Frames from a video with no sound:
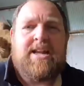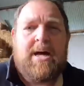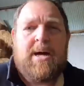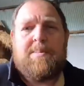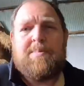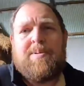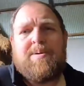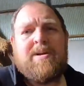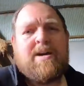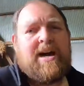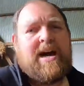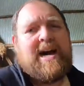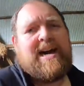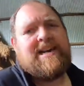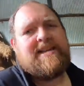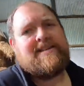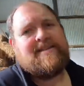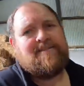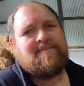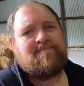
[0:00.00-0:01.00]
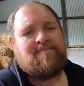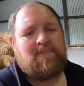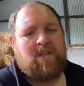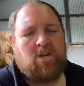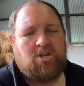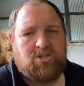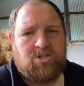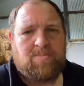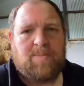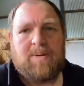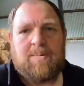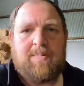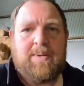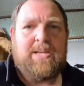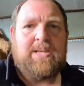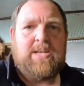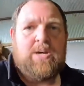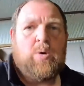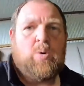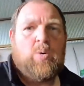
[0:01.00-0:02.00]
up at 1000 speed
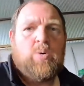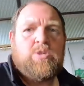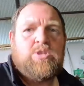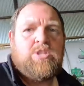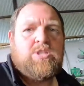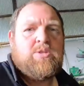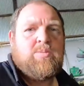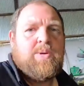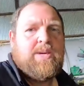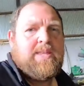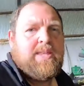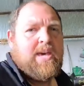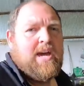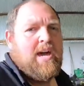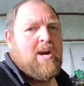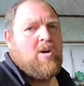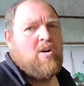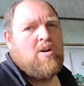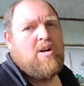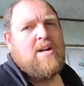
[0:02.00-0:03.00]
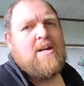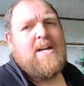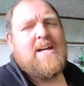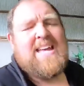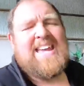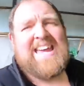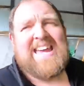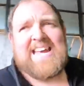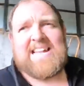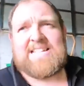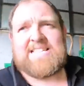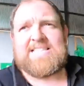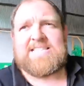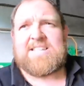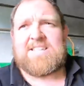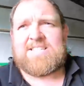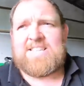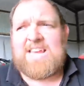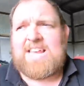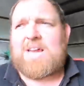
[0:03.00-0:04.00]
PTO. It's just the way they are. They're
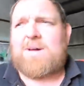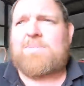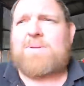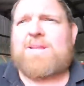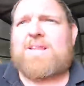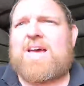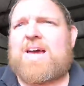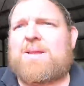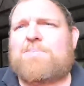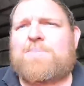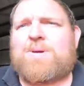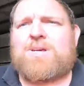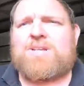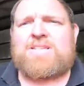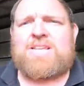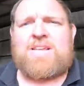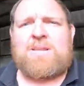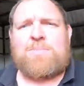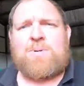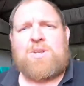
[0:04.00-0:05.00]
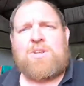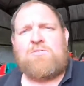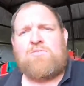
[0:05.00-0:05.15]
set up like that because anybody